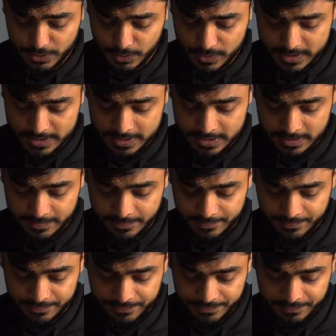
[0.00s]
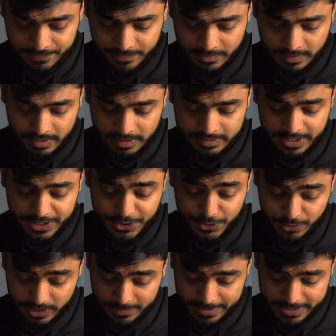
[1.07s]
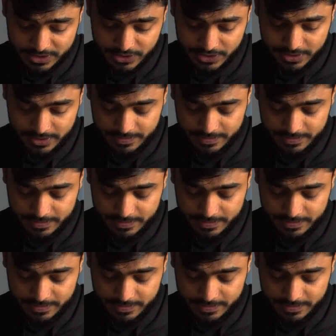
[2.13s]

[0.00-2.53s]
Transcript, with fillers: tools, then tune image.